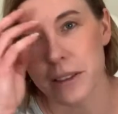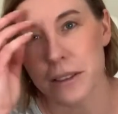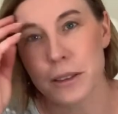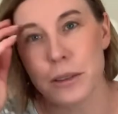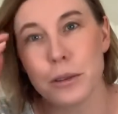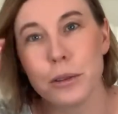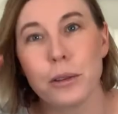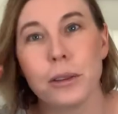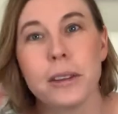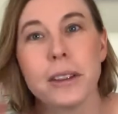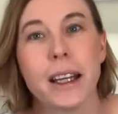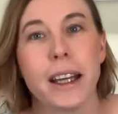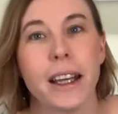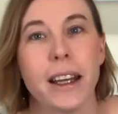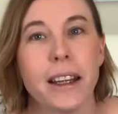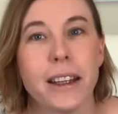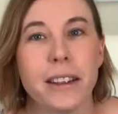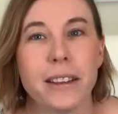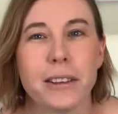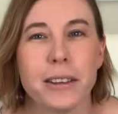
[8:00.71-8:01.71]
school,
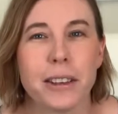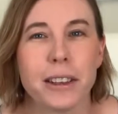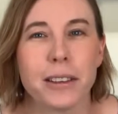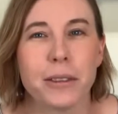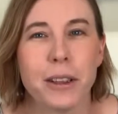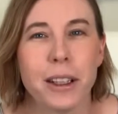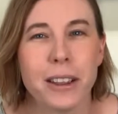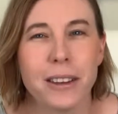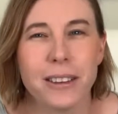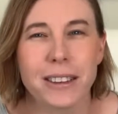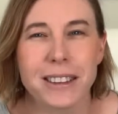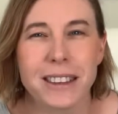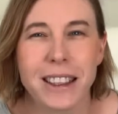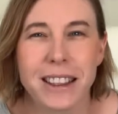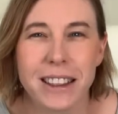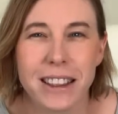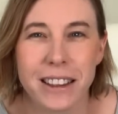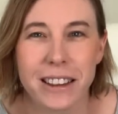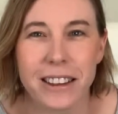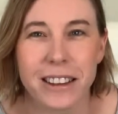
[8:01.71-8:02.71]
and we looked
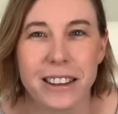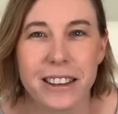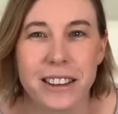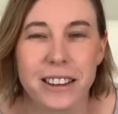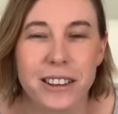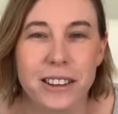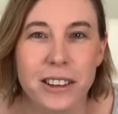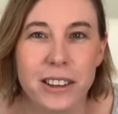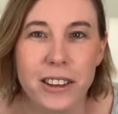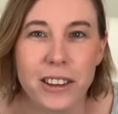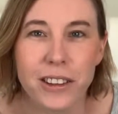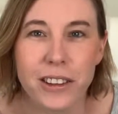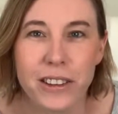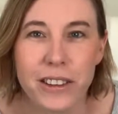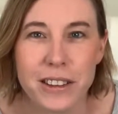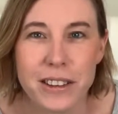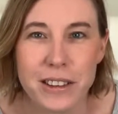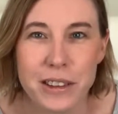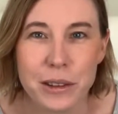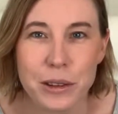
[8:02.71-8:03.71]
at the
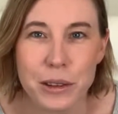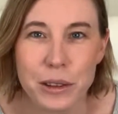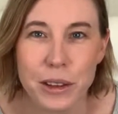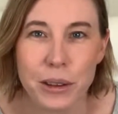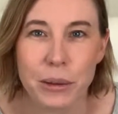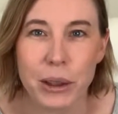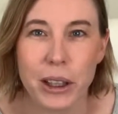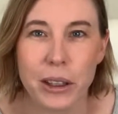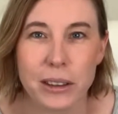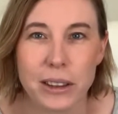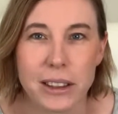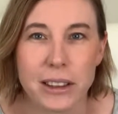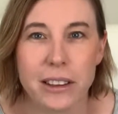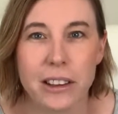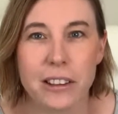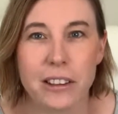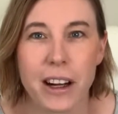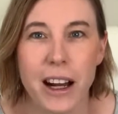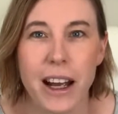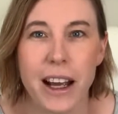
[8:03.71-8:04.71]
school, and we looked at
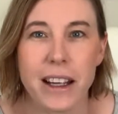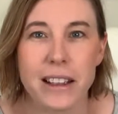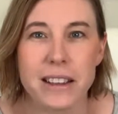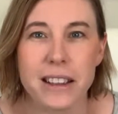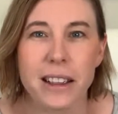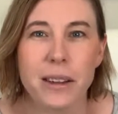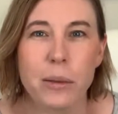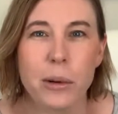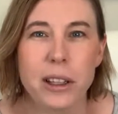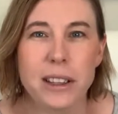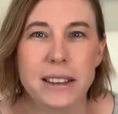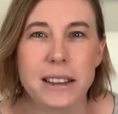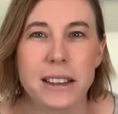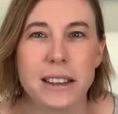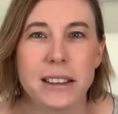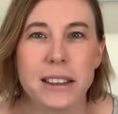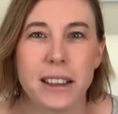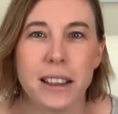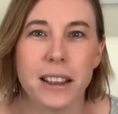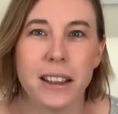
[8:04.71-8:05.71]
the grades, and
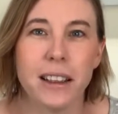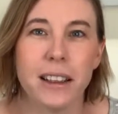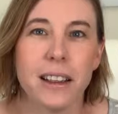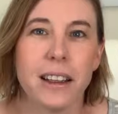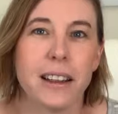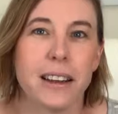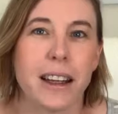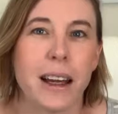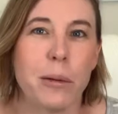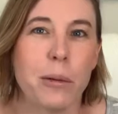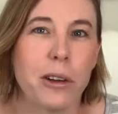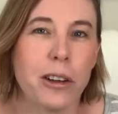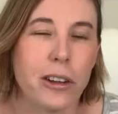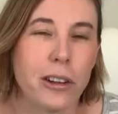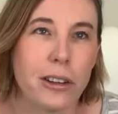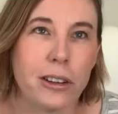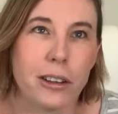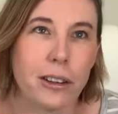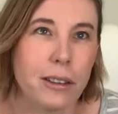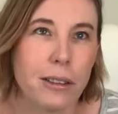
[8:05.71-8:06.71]
they
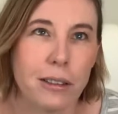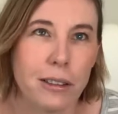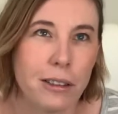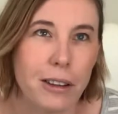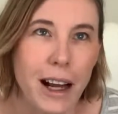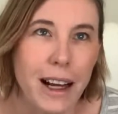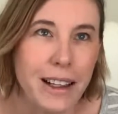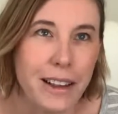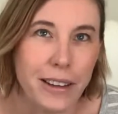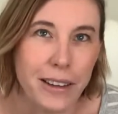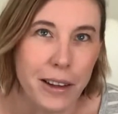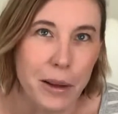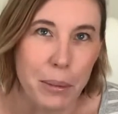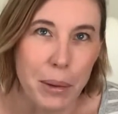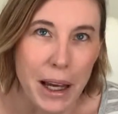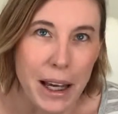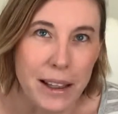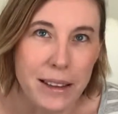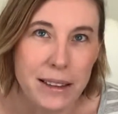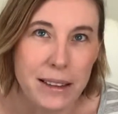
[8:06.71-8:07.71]
weren't graded the
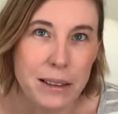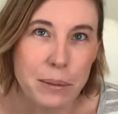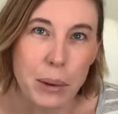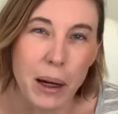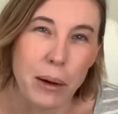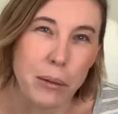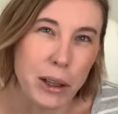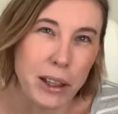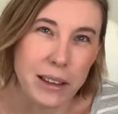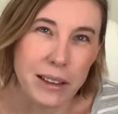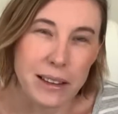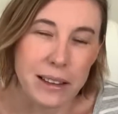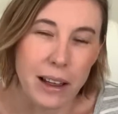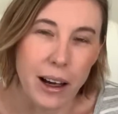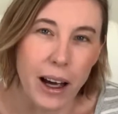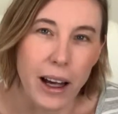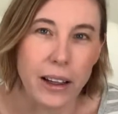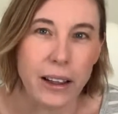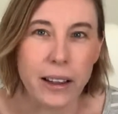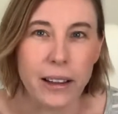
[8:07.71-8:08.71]
best, but we
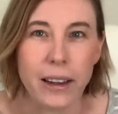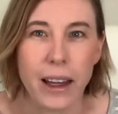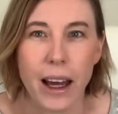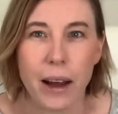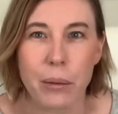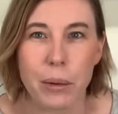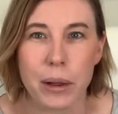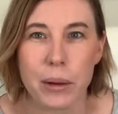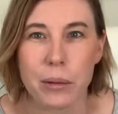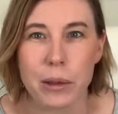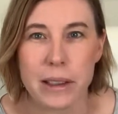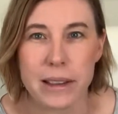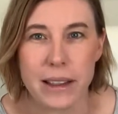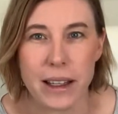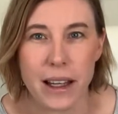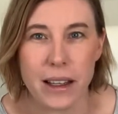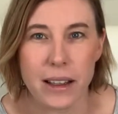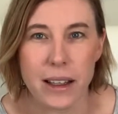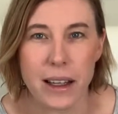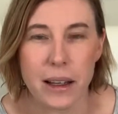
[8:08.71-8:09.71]
decided that we would
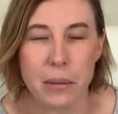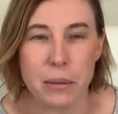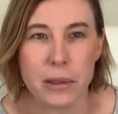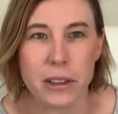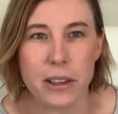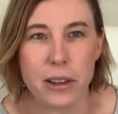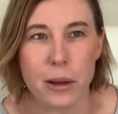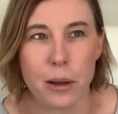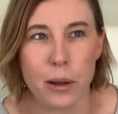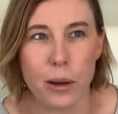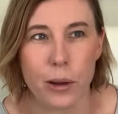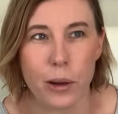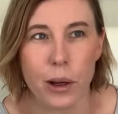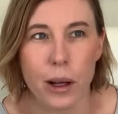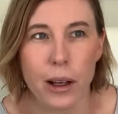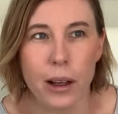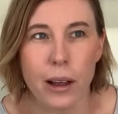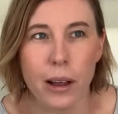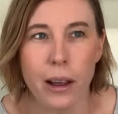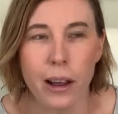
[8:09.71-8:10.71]
send him to
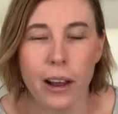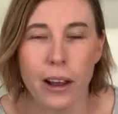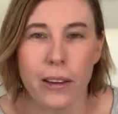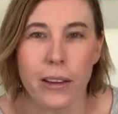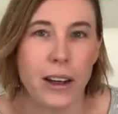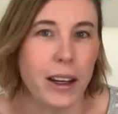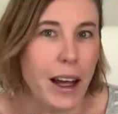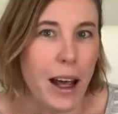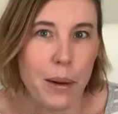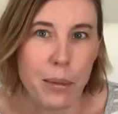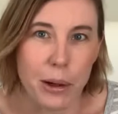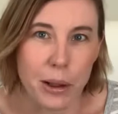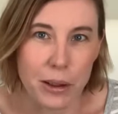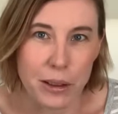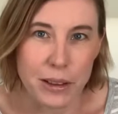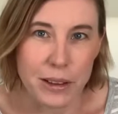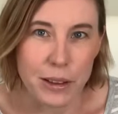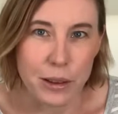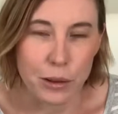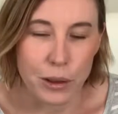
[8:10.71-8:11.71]
the
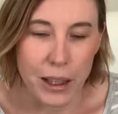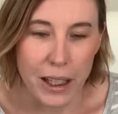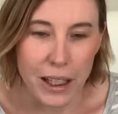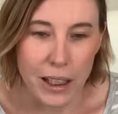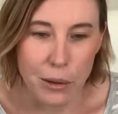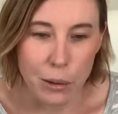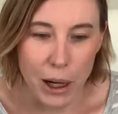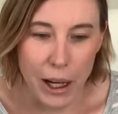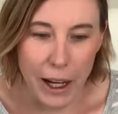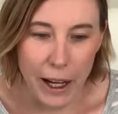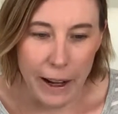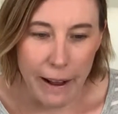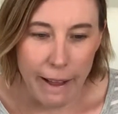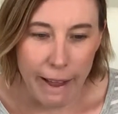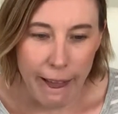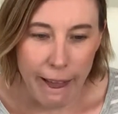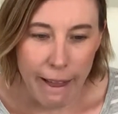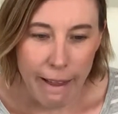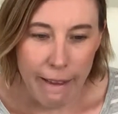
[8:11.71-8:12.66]
neighborhood school anyway.